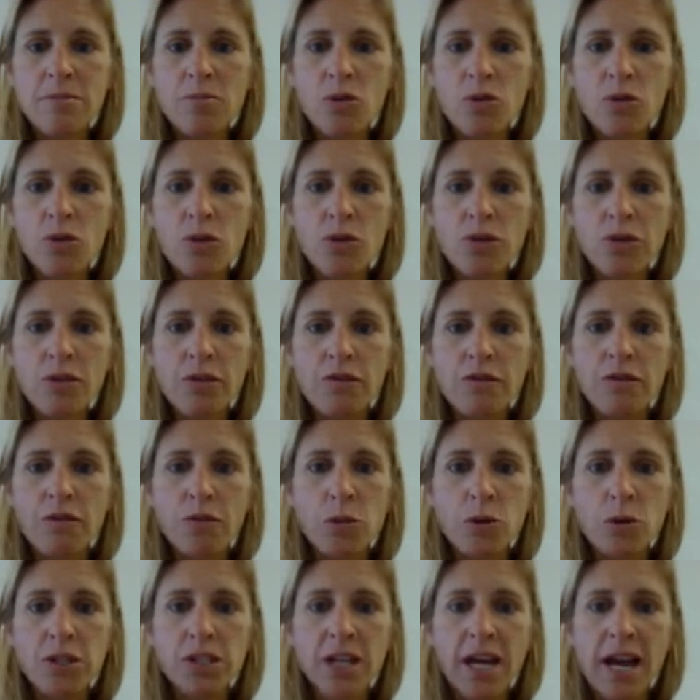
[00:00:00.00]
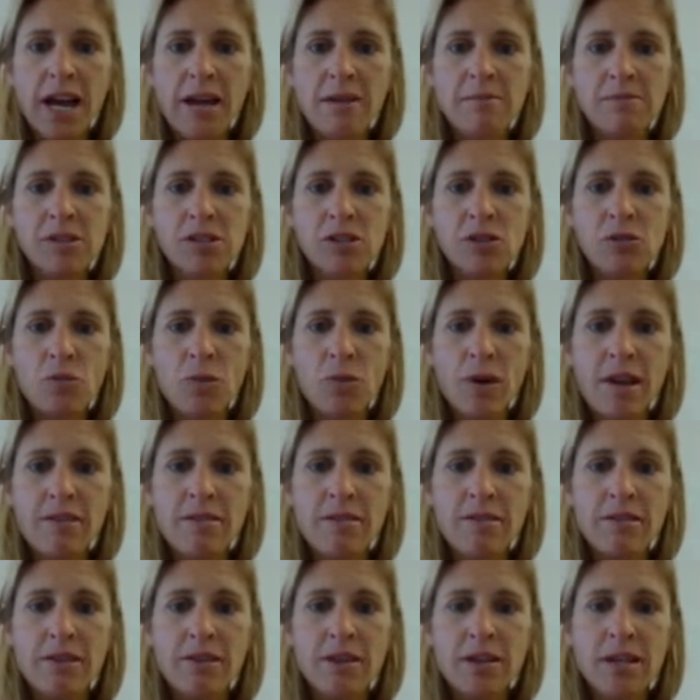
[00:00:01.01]
more than 4 times the
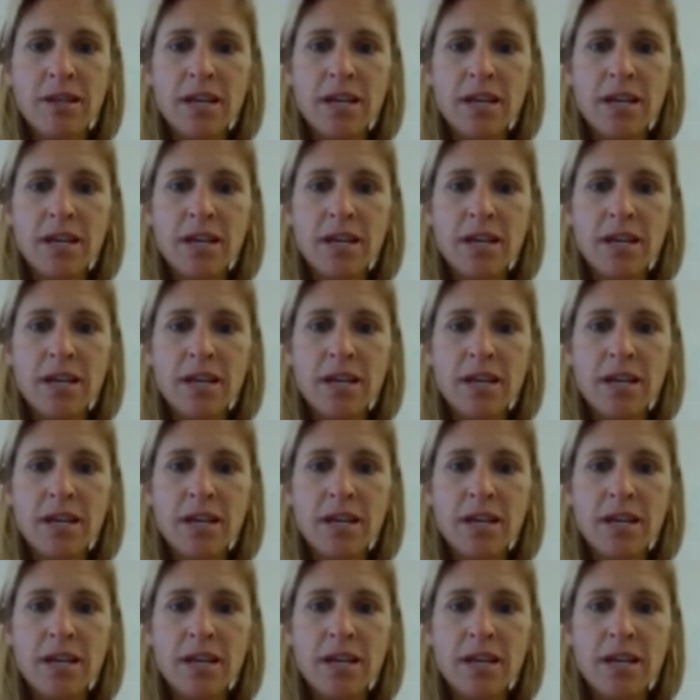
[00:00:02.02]
width.